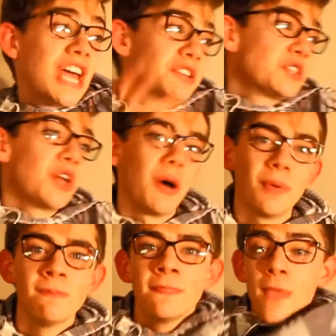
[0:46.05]
Sandra,
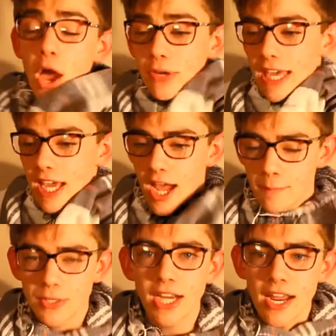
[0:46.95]
stop. Okay,
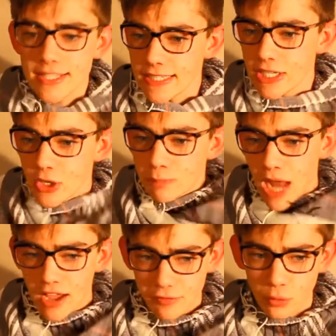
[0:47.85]
can I see your
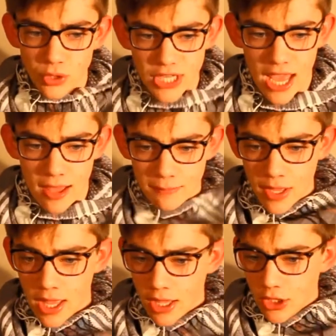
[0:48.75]
Black Forest ham,
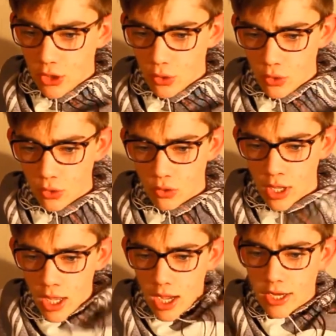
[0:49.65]

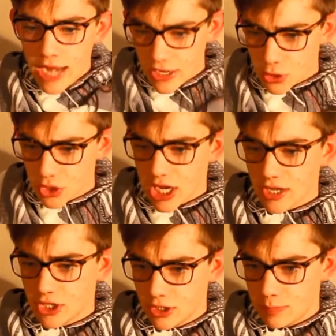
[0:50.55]
your Natural
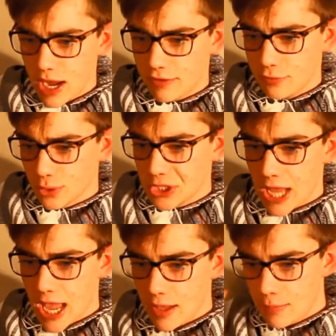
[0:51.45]
Selections Black Forest
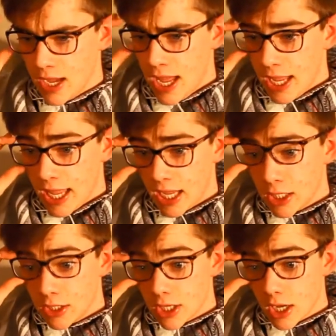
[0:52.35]
ham,
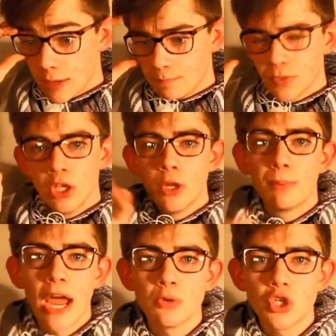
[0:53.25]
and your
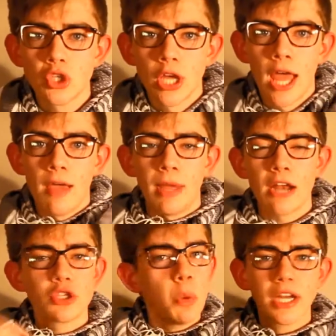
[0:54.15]
brown sugar ham?
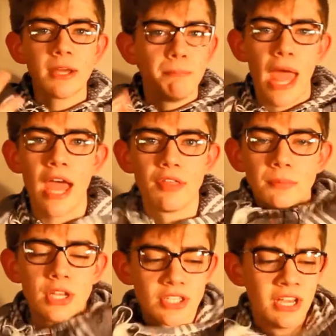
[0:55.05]
I just want to compare
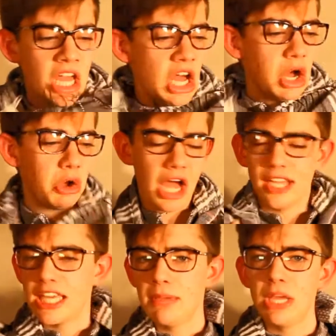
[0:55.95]
them because, oh,
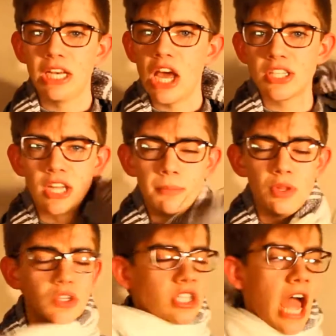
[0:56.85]
I came here last time,
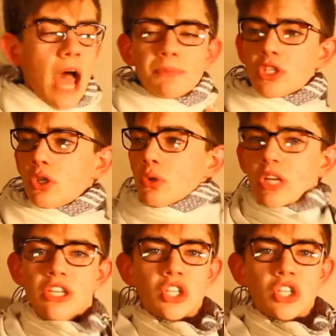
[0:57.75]
they're just absolutely